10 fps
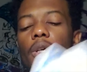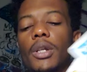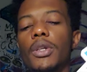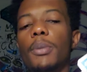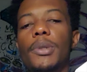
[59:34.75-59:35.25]

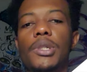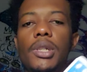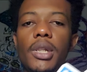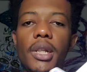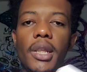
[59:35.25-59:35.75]
new
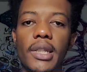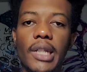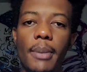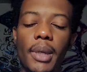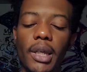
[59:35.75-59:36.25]
opportunity that's
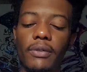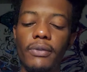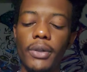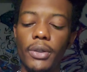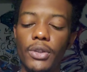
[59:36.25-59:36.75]
coming in
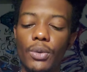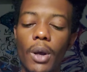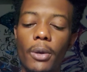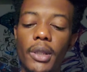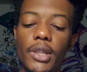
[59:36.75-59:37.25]
for you to
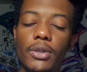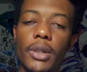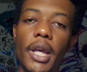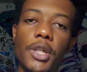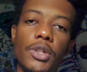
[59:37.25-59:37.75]
work on this
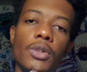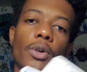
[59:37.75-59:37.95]
connection,